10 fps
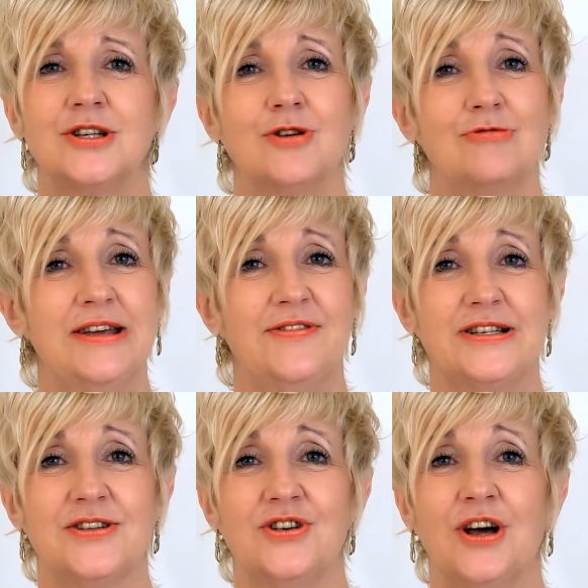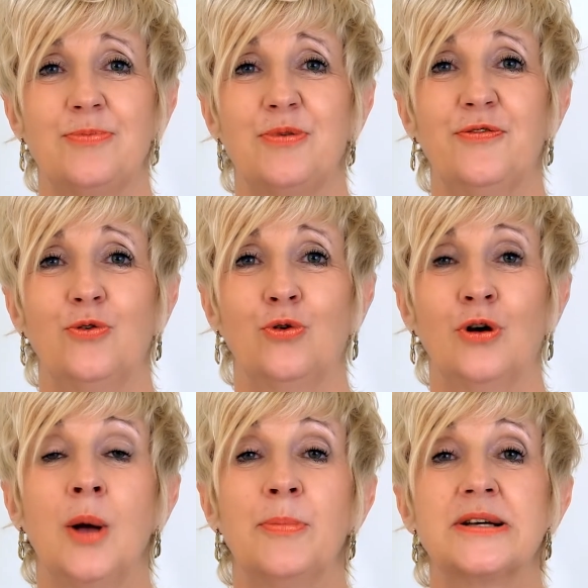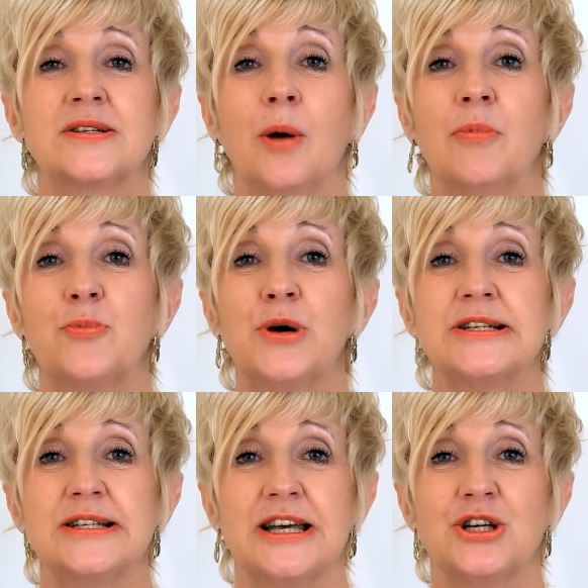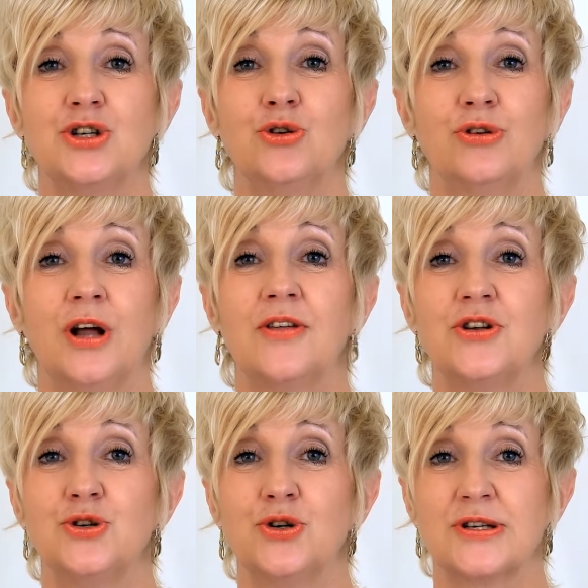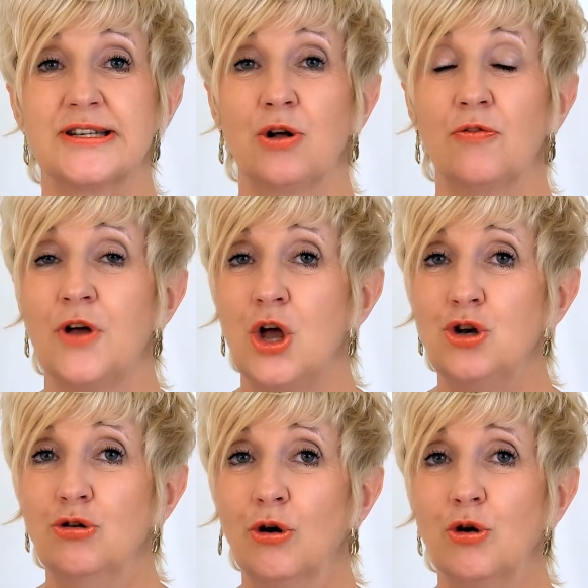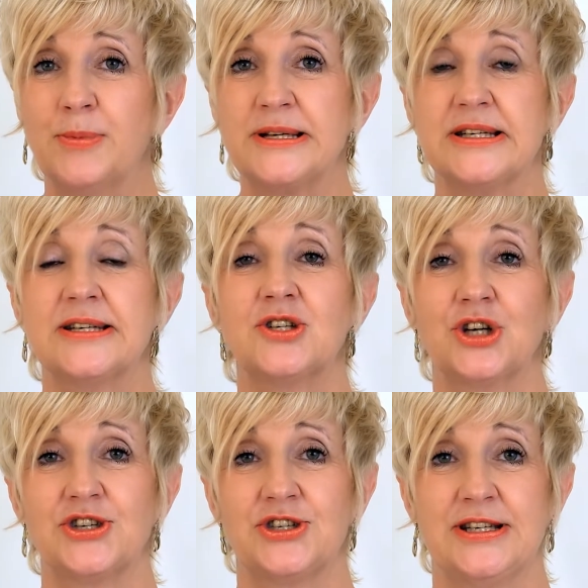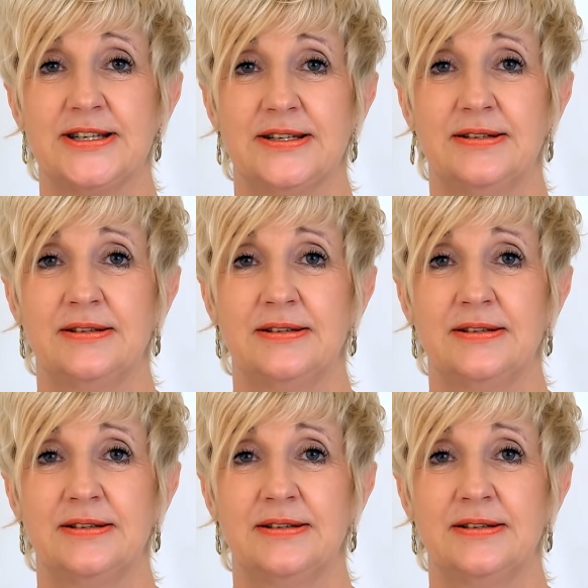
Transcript: Don't leave it to the night before, because come the presentation, you'll neither do yourself nor your business justice.